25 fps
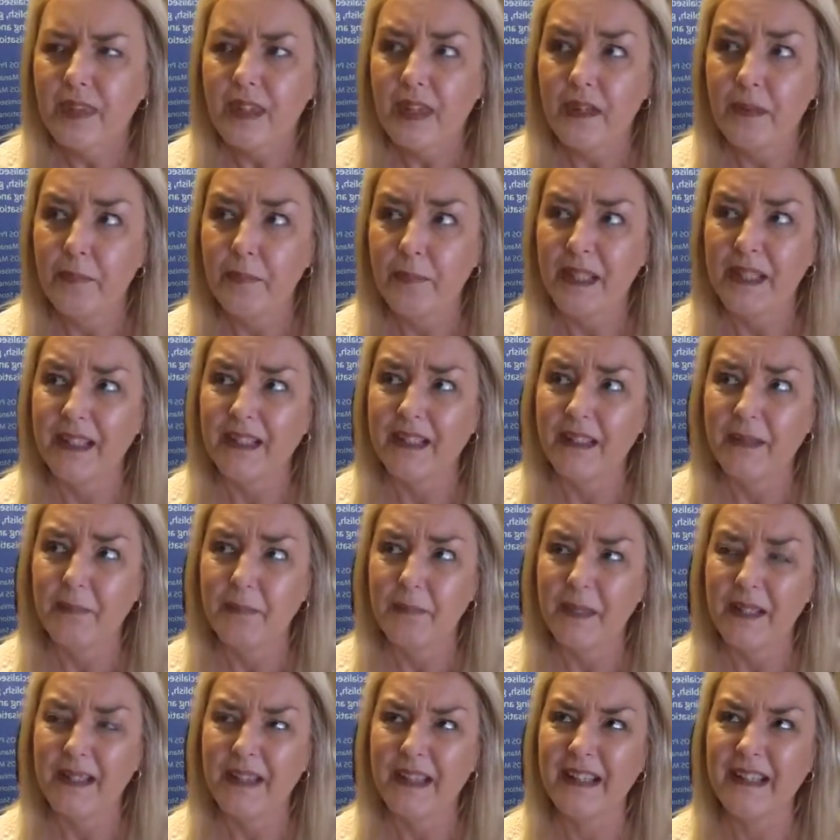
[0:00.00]

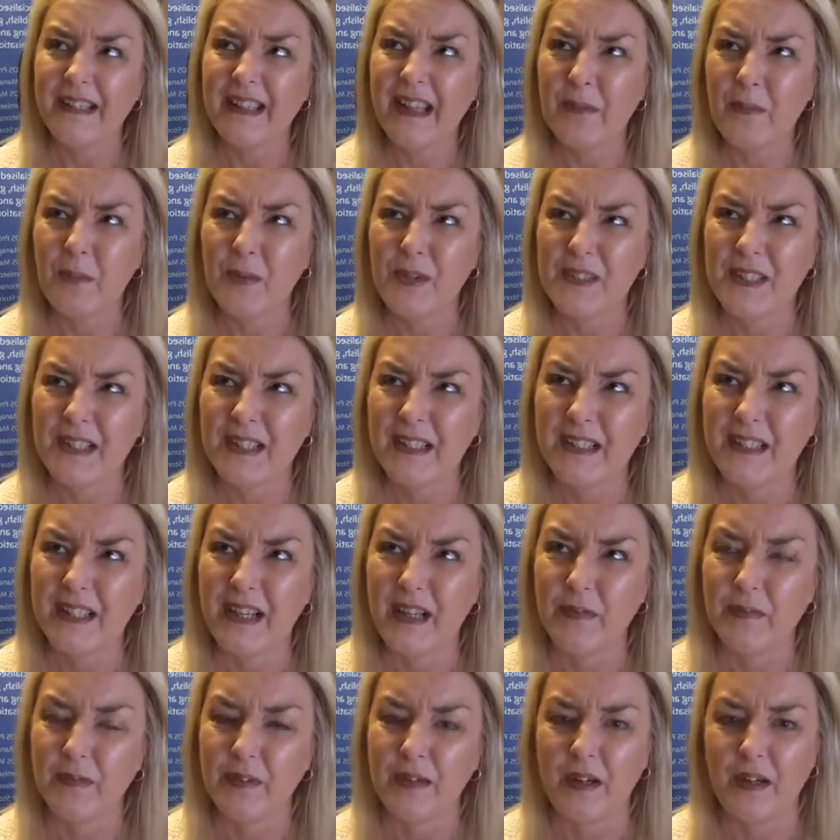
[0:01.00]
But then that wasn't
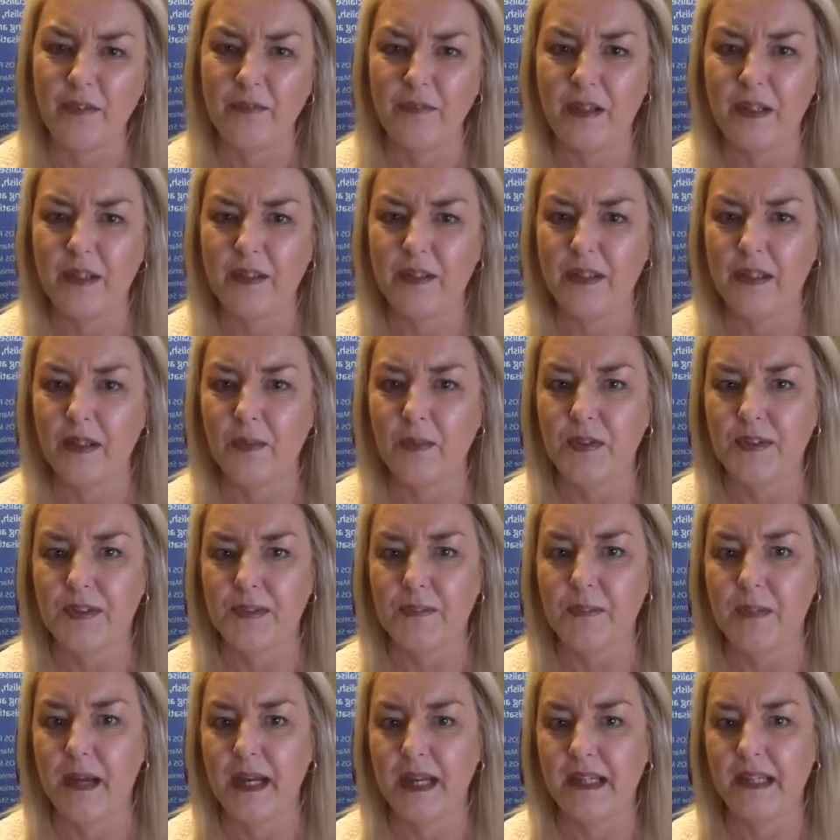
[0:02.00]
enough, and I felt that I
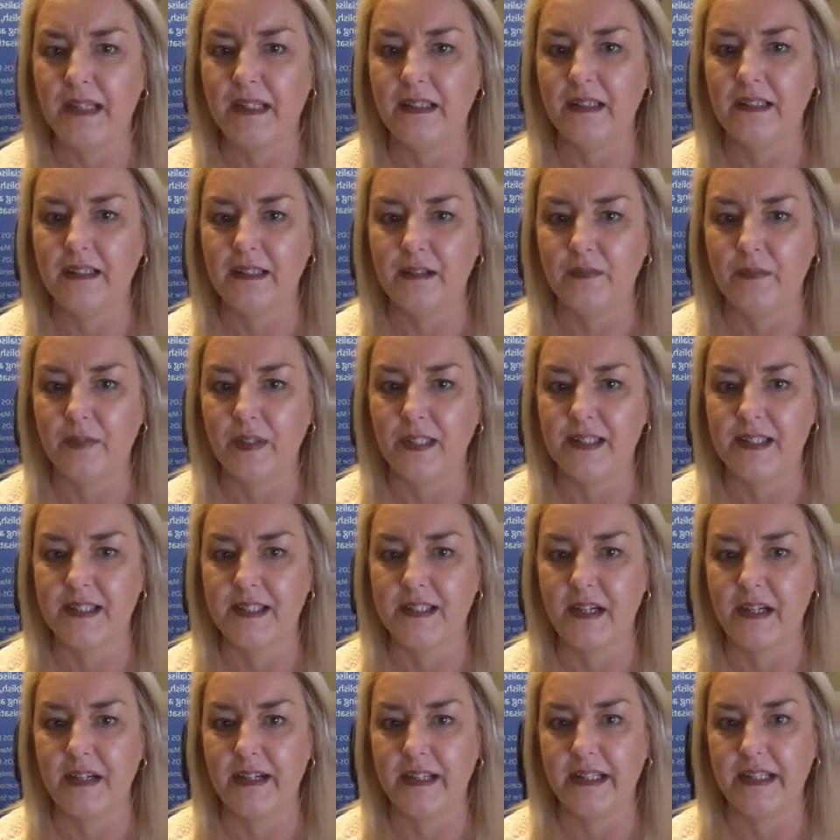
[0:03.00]
wasn't making the difference
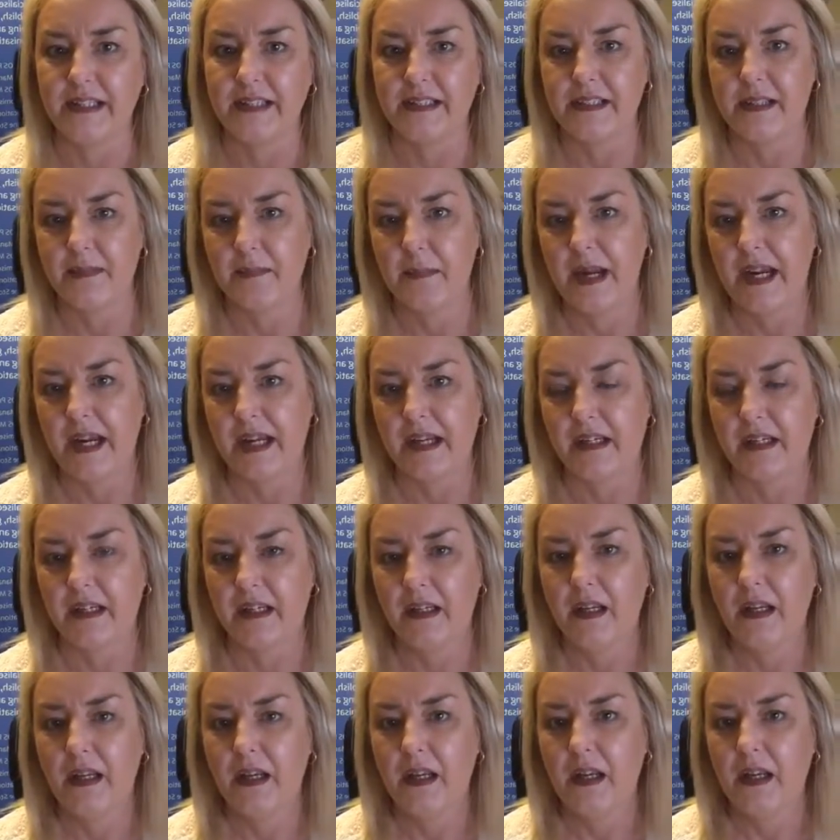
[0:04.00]
that I needed to make.
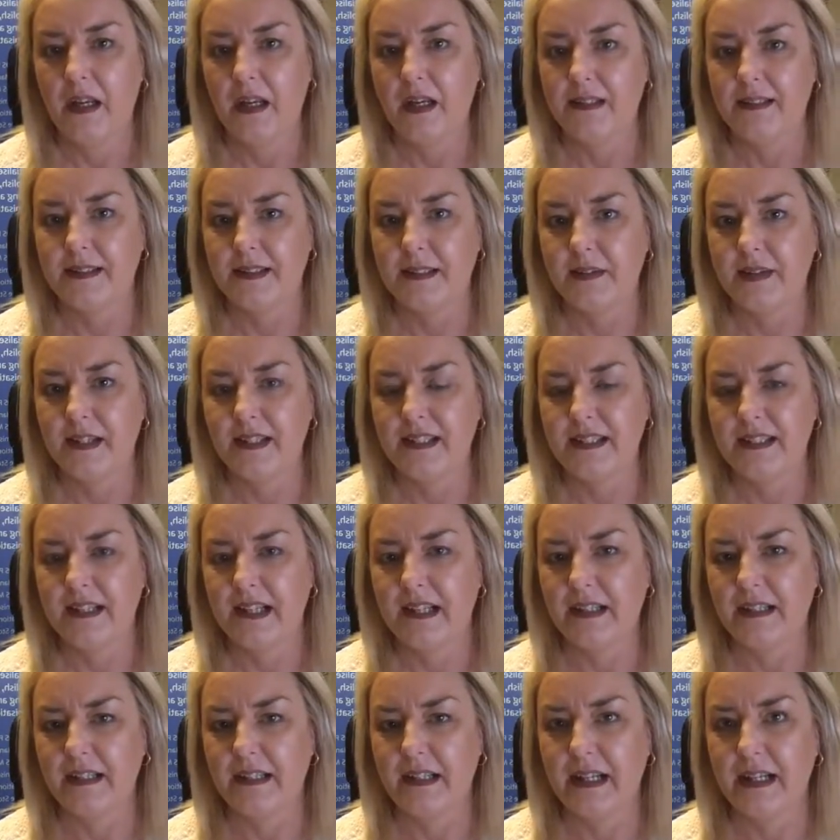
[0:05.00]
And so I
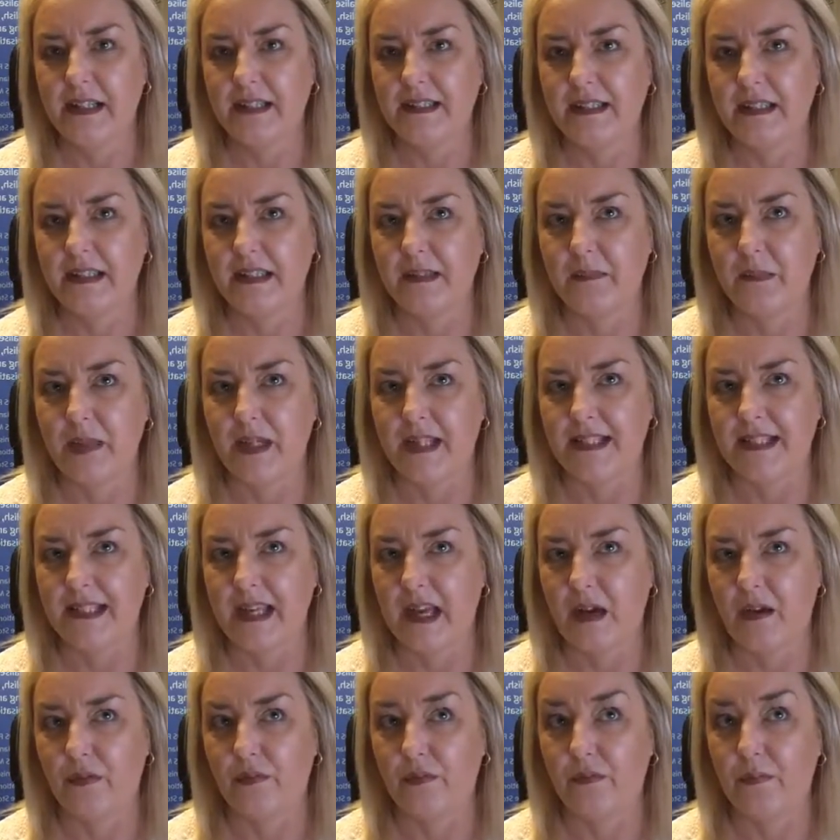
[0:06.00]
started asking
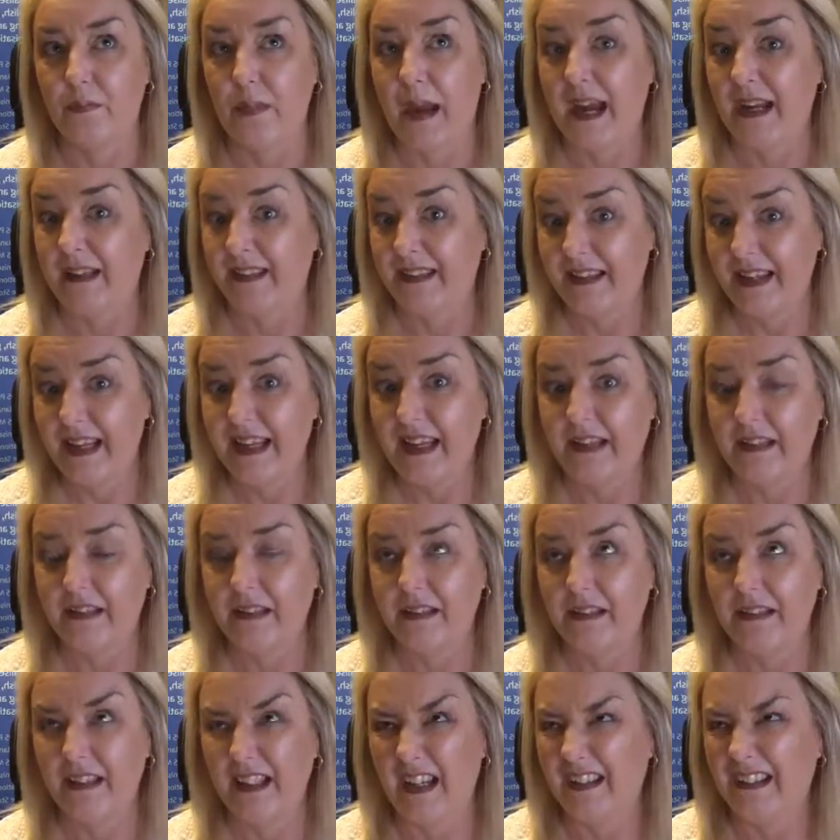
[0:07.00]
myself back then,
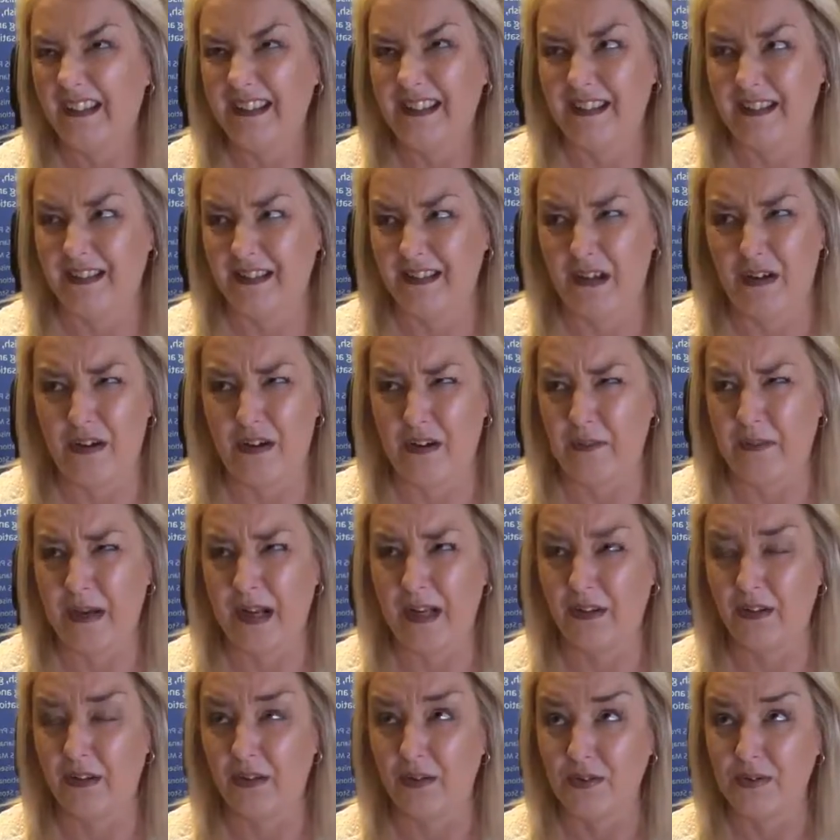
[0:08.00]
and this is going
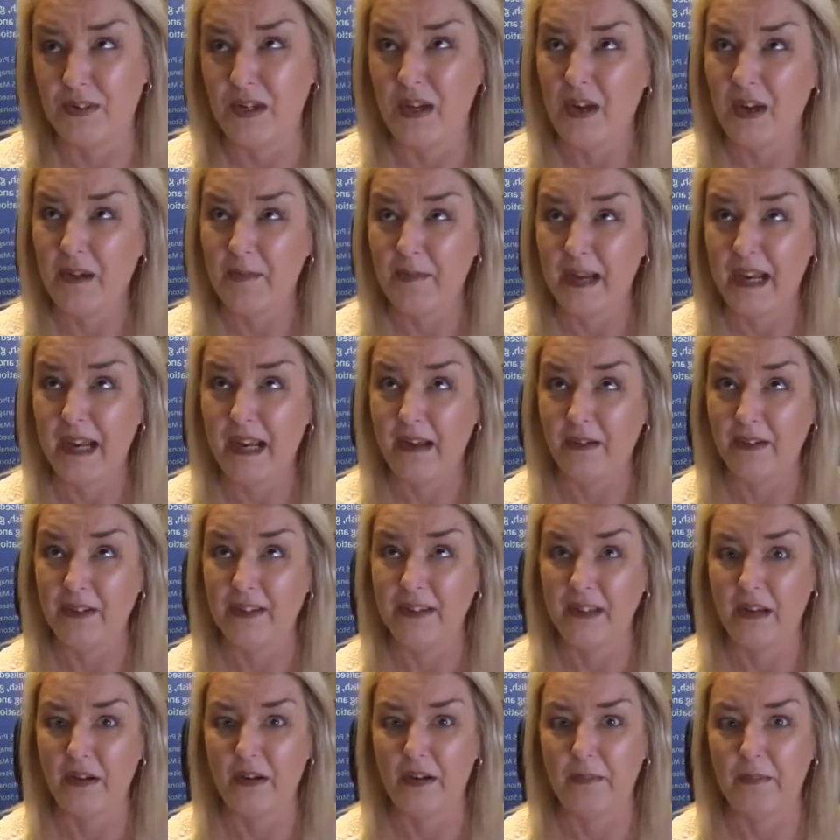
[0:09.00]
back a long time now,
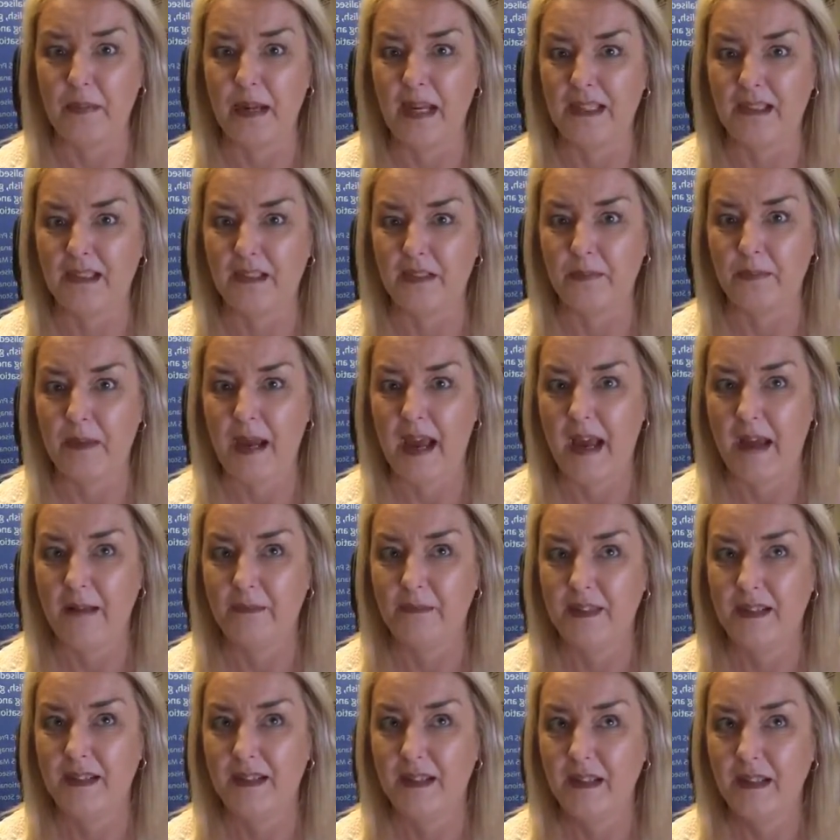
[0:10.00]
it's going back to
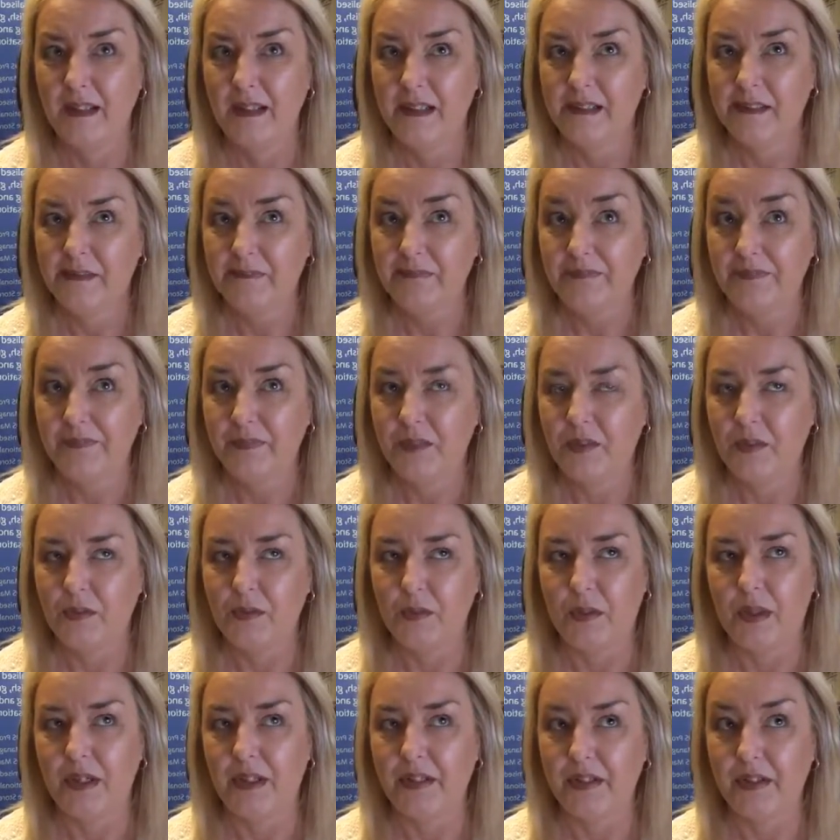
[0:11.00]
perhaps,
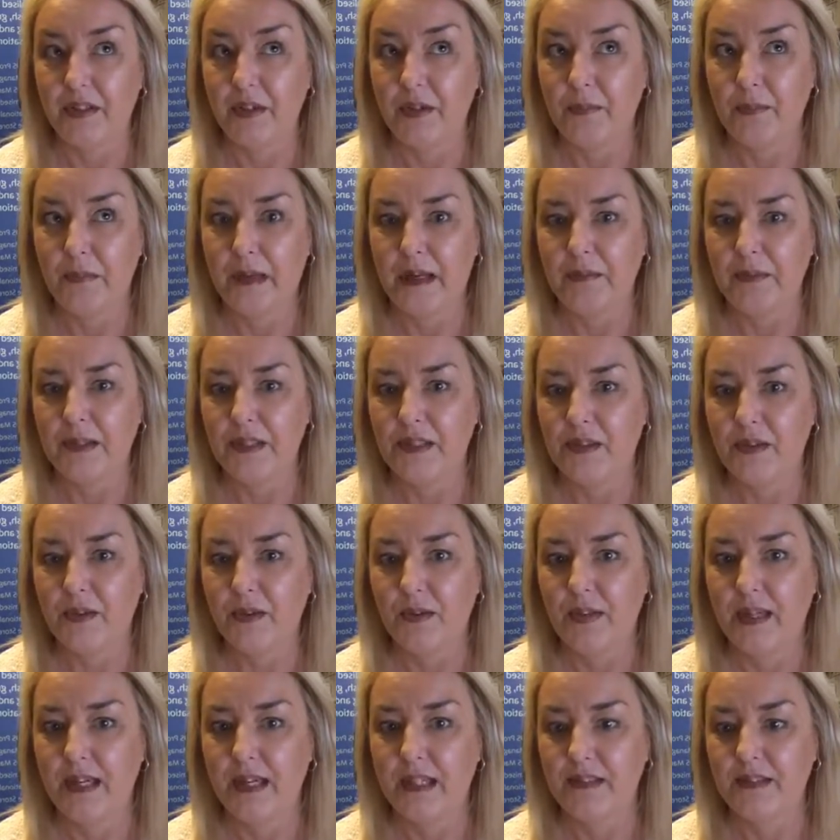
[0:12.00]
I don't know, maybe
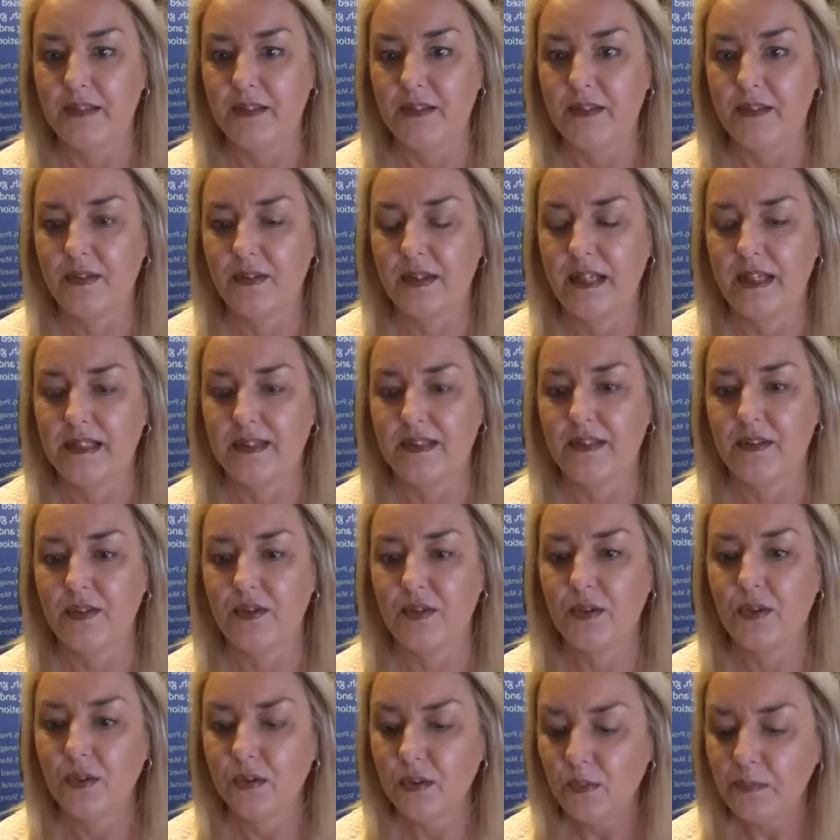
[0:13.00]
2000,
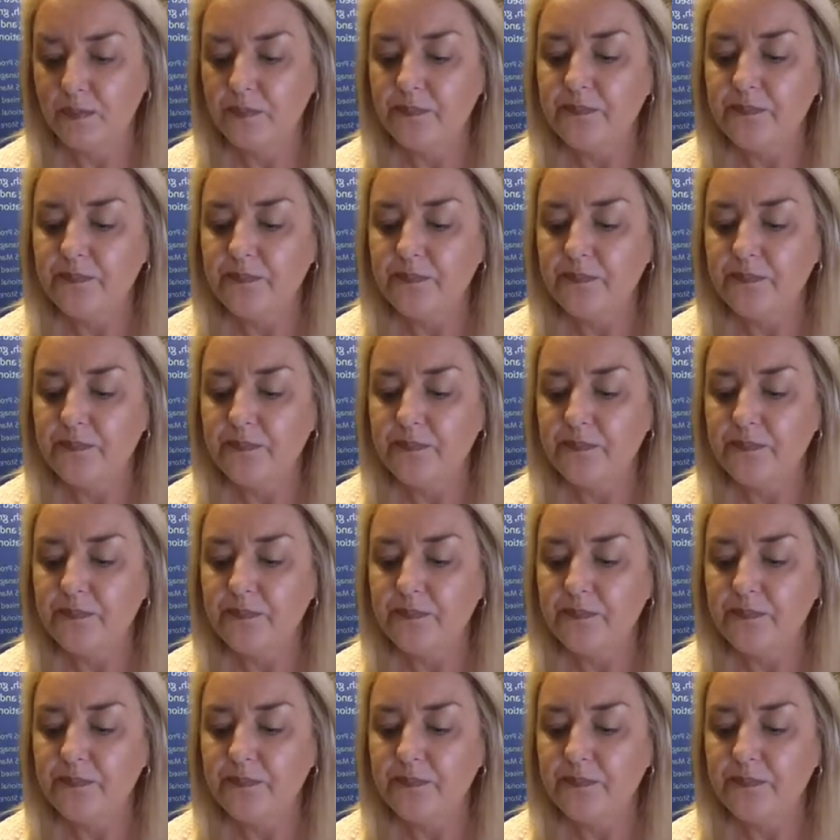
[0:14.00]
2002.